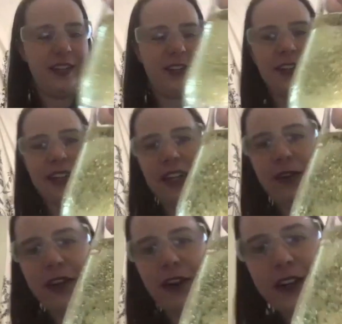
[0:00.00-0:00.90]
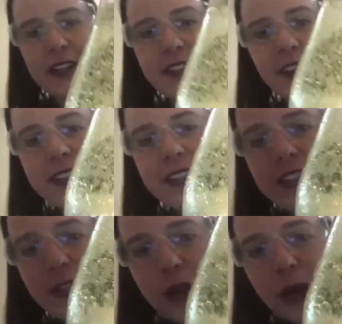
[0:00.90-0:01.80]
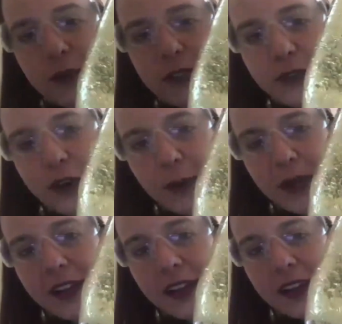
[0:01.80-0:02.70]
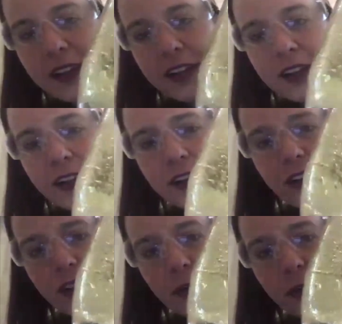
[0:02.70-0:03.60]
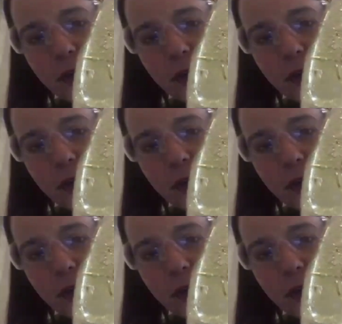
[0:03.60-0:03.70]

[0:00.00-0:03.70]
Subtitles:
Look, you can already start to see the bubbles forming. I'll try to hold